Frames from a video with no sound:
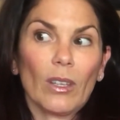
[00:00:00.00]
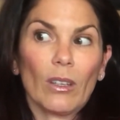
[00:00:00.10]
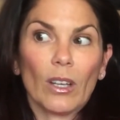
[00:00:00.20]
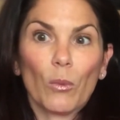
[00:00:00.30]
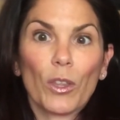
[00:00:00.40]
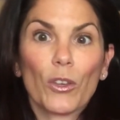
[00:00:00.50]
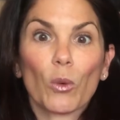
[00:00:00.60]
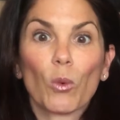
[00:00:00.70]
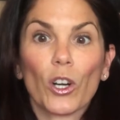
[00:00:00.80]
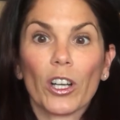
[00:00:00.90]
With
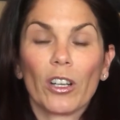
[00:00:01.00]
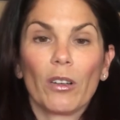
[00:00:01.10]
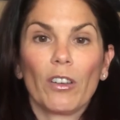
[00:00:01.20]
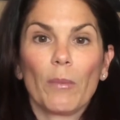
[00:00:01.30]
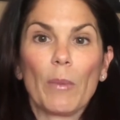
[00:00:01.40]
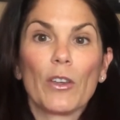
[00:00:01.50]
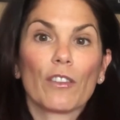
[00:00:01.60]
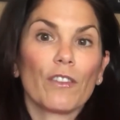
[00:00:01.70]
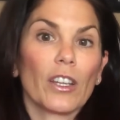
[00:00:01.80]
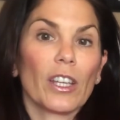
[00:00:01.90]
your work, maybe
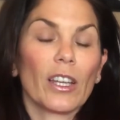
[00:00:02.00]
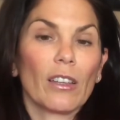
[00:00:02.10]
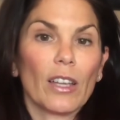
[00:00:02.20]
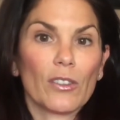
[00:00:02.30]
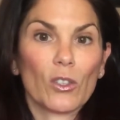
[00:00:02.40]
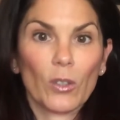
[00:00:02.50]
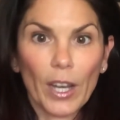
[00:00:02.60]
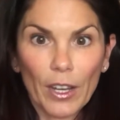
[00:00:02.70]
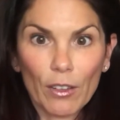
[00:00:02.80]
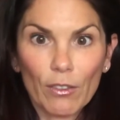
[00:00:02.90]
you're feeling less
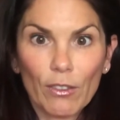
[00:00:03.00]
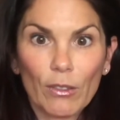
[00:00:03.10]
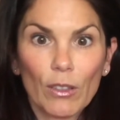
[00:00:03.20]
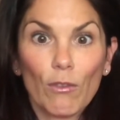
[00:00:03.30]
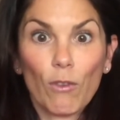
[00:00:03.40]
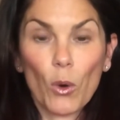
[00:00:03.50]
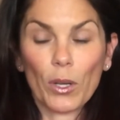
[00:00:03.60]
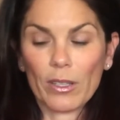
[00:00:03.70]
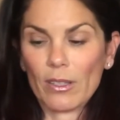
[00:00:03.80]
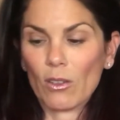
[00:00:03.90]
creative,
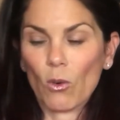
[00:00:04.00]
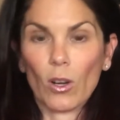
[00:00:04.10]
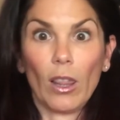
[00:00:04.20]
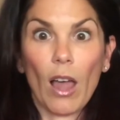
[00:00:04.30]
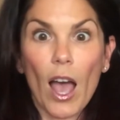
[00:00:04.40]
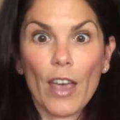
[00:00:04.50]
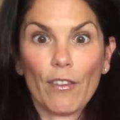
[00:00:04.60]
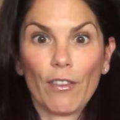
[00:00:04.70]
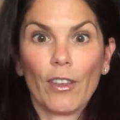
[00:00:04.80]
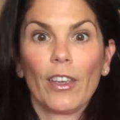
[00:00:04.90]
focused, or
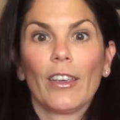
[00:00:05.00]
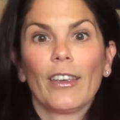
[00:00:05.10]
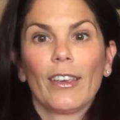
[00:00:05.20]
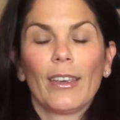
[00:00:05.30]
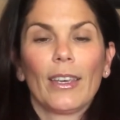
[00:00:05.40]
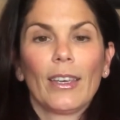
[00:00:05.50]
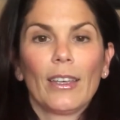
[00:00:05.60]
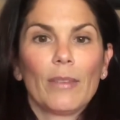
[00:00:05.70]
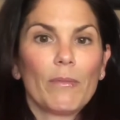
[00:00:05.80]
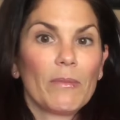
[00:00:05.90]
alive.
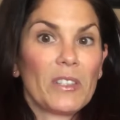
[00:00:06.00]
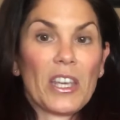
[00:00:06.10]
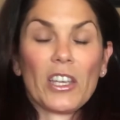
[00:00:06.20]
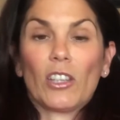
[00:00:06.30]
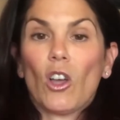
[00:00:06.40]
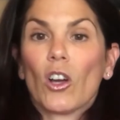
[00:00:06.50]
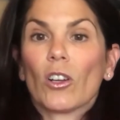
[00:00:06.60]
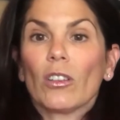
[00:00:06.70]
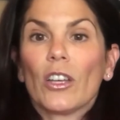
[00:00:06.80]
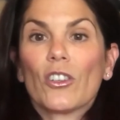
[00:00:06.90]
Taking
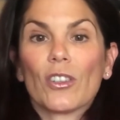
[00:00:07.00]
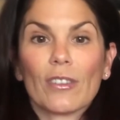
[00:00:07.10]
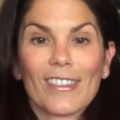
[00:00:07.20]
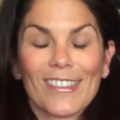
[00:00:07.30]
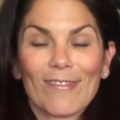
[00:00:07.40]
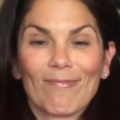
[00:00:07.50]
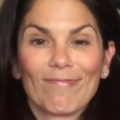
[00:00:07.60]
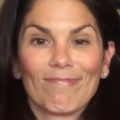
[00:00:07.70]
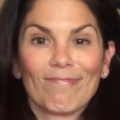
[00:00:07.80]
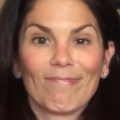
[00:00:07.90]
longer lunches,
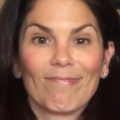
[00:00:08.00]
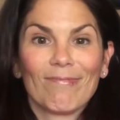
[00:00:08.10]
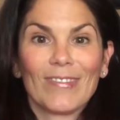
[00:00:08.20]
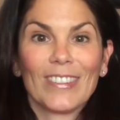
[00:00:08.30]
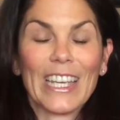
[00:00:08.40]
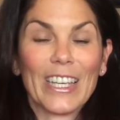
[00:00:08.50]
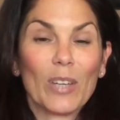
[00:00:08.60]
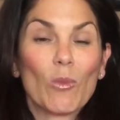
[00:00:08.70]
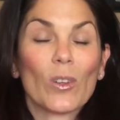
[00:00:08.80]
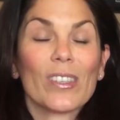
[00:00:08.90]

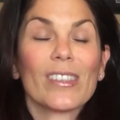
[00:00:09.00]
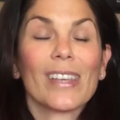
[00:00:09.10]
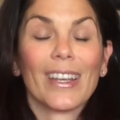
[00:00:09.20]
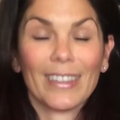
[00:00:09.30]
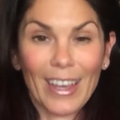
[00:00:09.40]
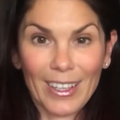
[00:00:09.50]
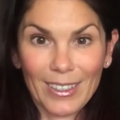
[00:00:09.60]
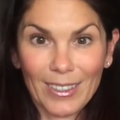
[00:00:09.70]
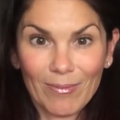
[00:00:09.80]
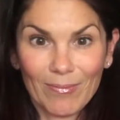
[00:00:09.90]
taking more sick
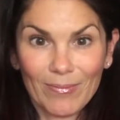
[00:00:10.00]
days.